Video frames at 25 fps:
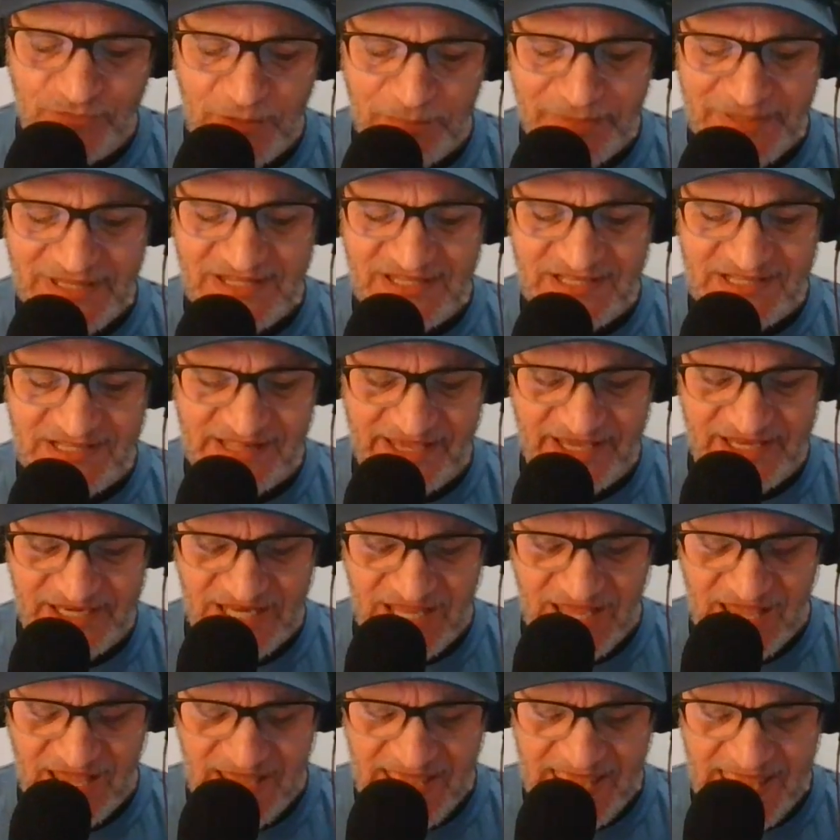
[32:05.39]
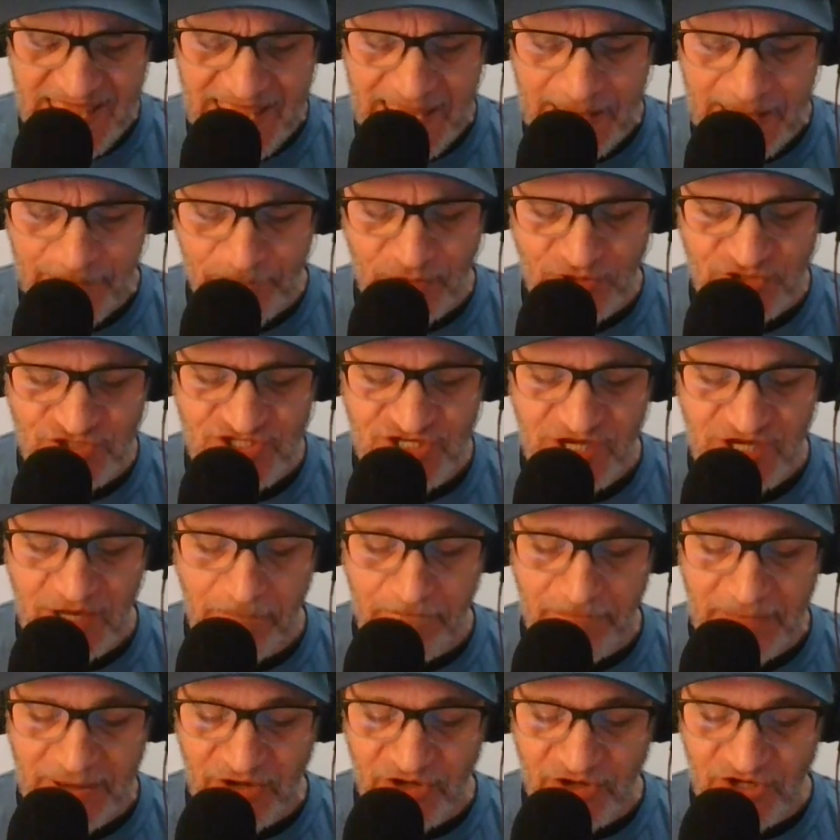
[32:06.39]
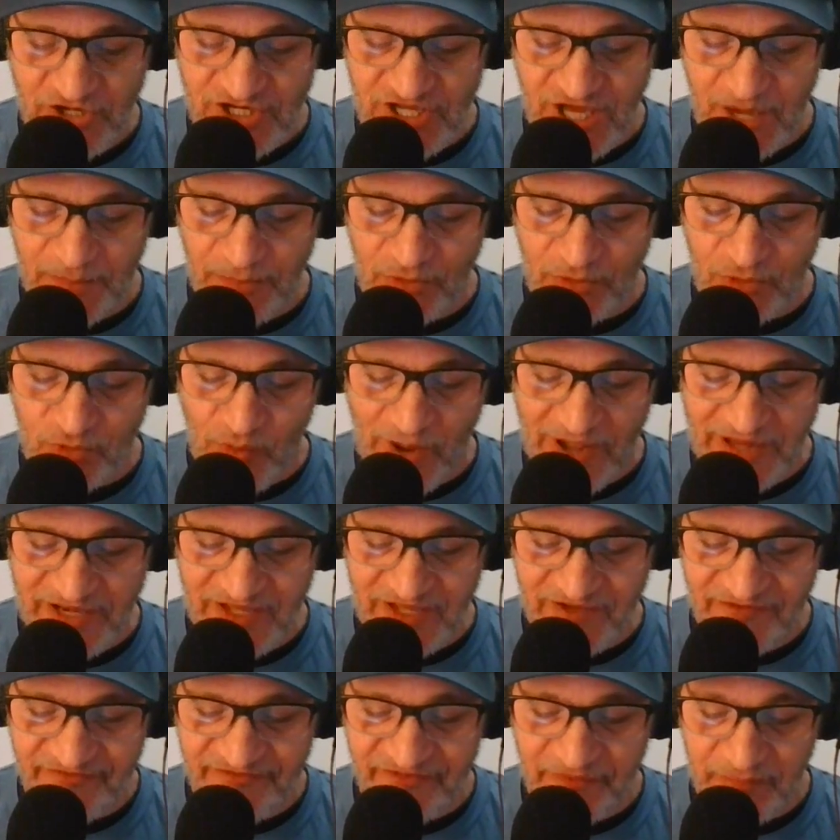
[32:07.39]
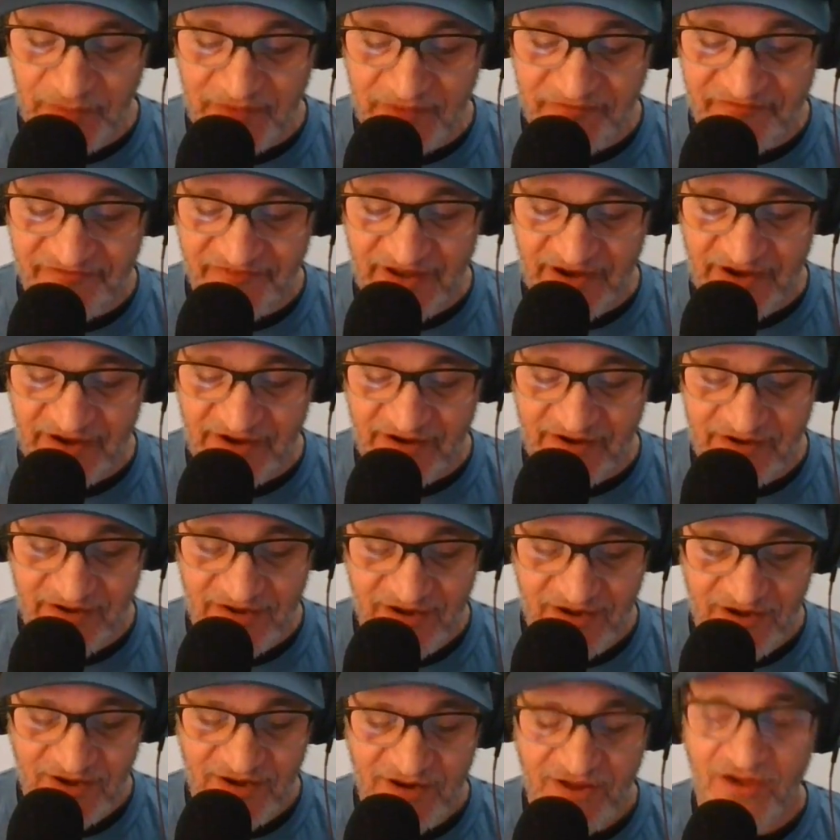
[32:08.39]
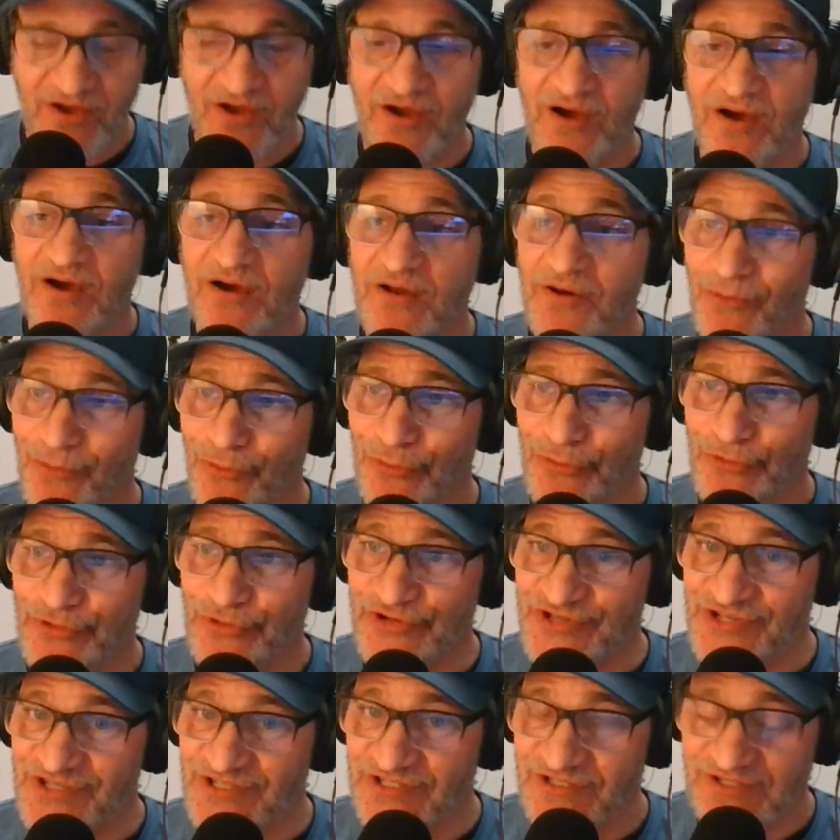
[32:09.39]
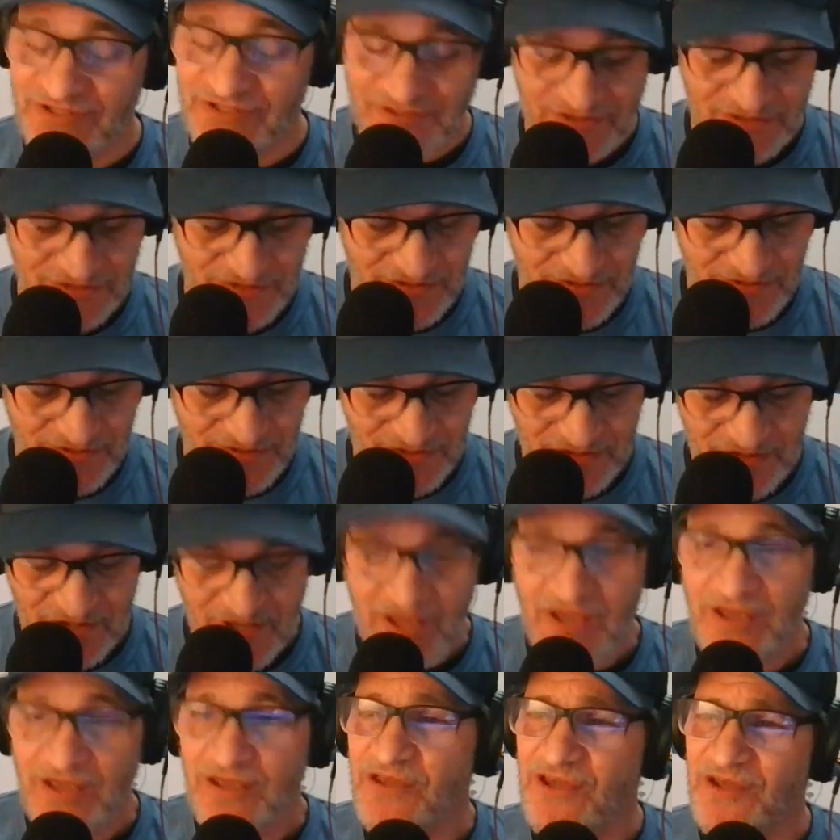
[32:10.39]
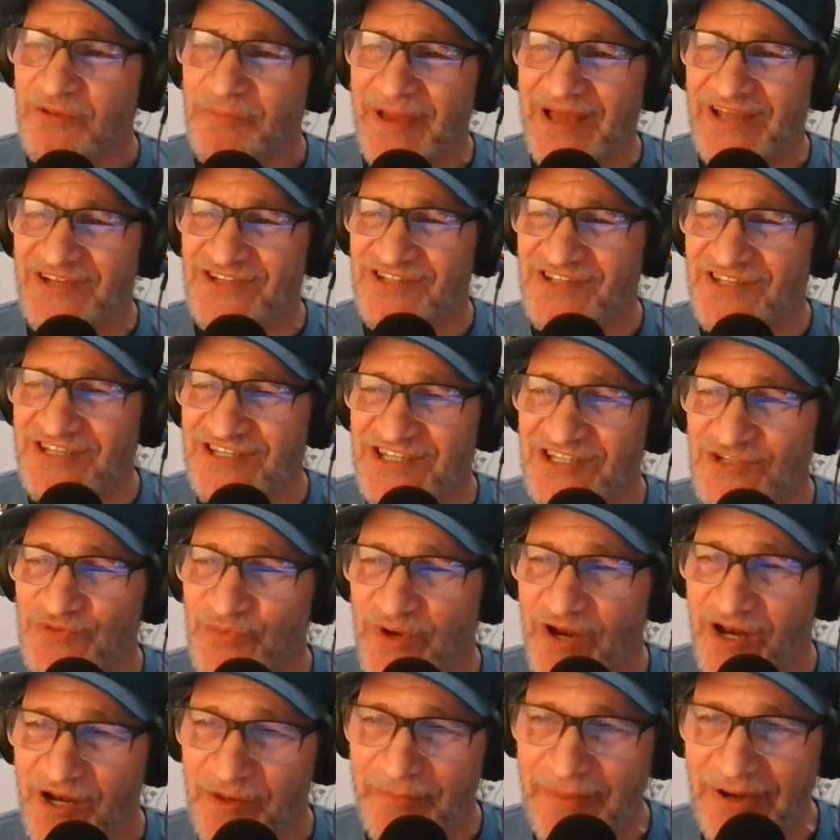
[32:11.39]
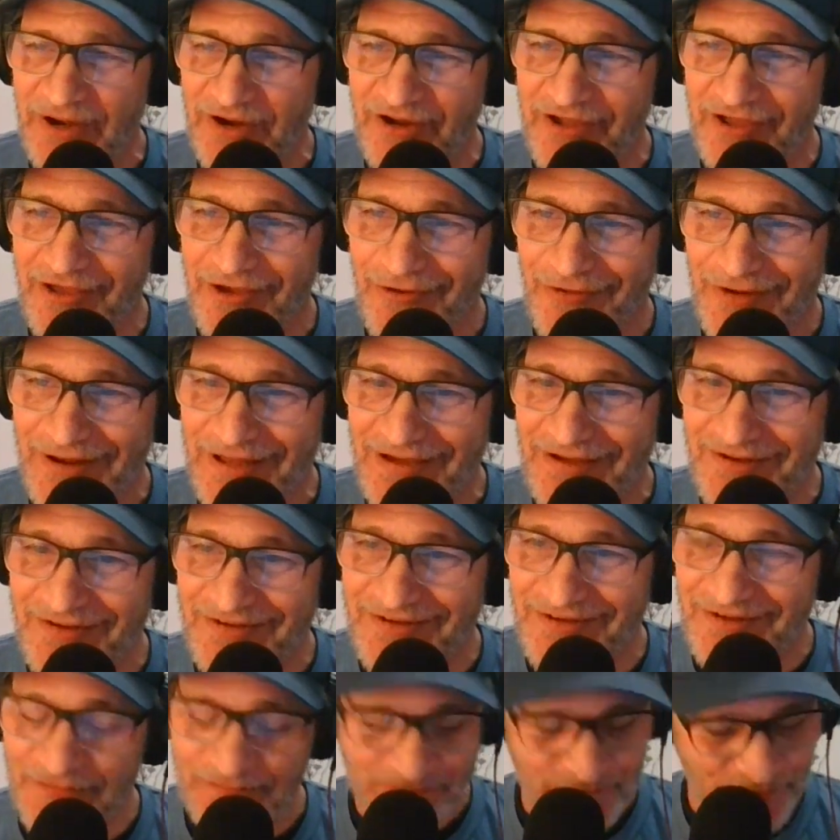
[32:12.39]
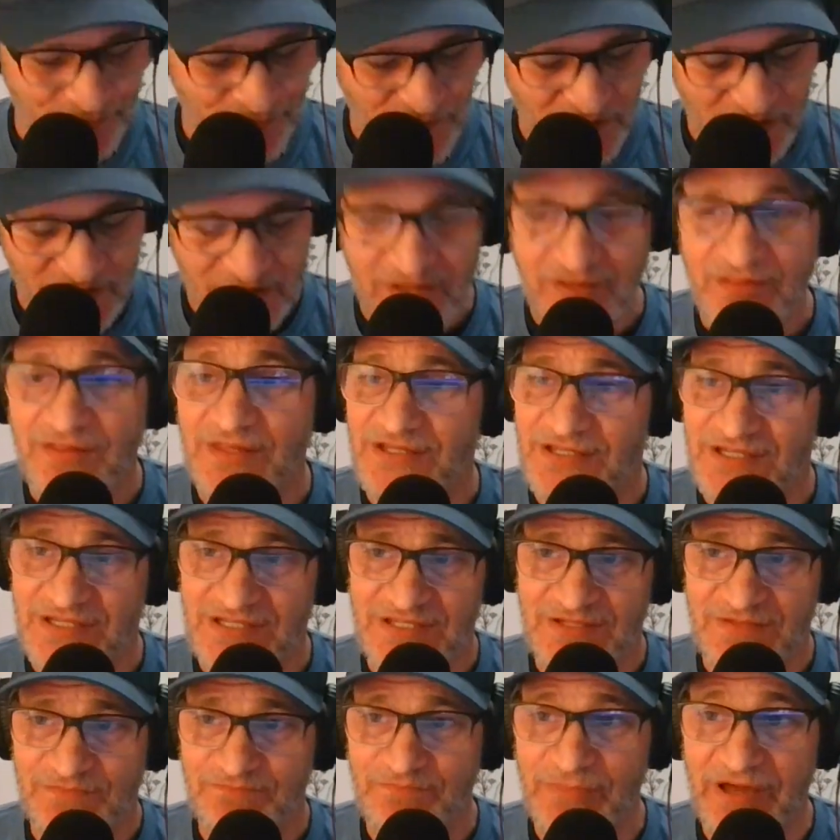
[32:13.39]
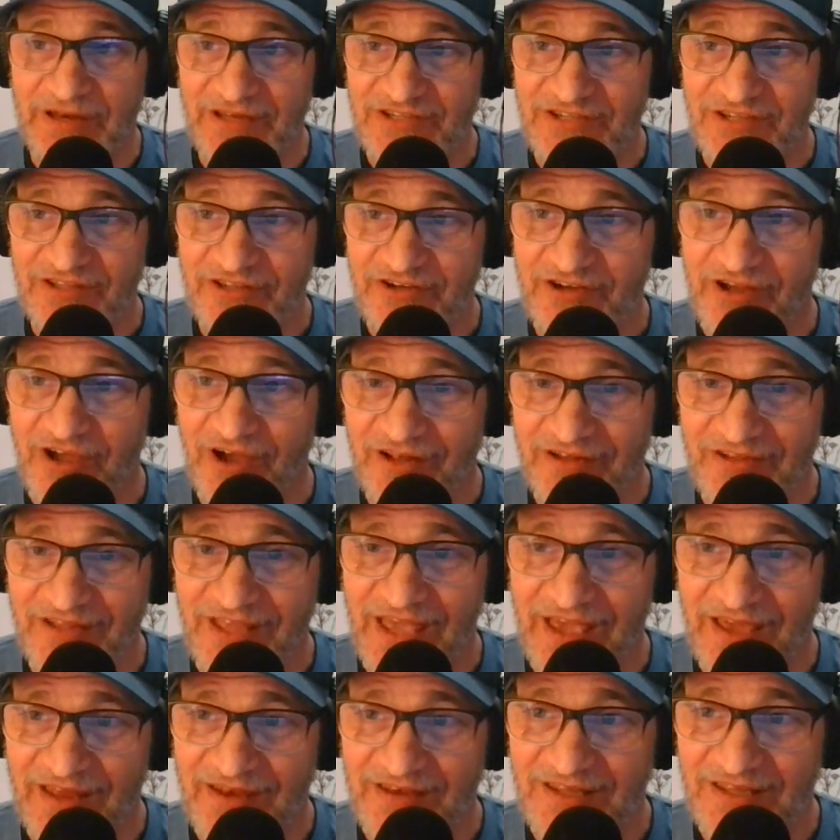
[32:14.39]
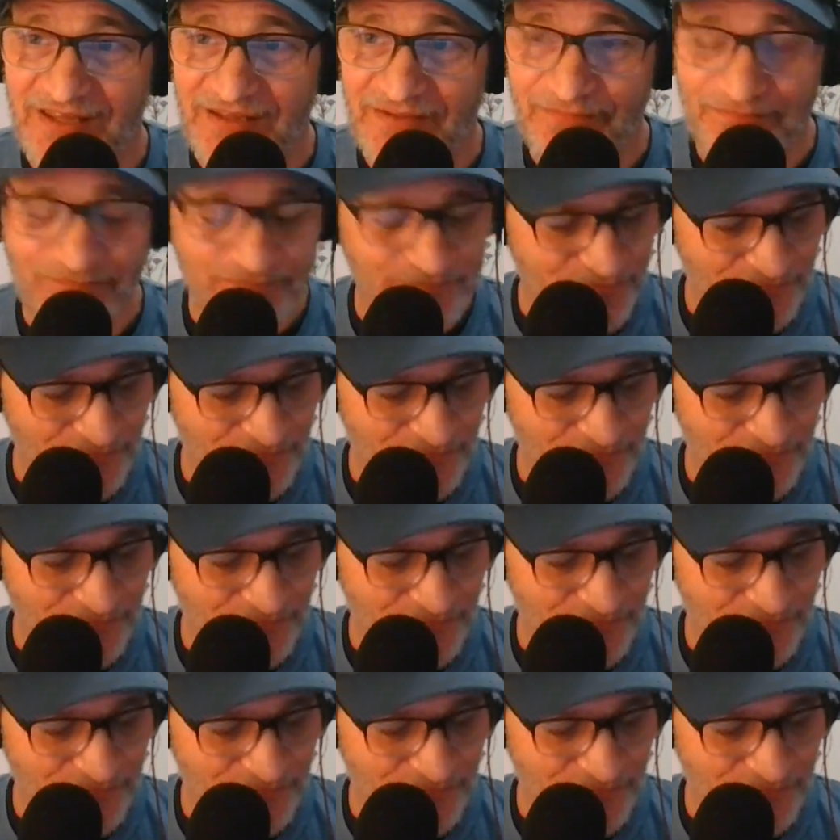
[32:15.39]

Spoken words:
the Bean Clan ambushed a married couple riding from a fair on a horse. You can imagine they just went on a merry-go-round. They just bought each other cotton candy.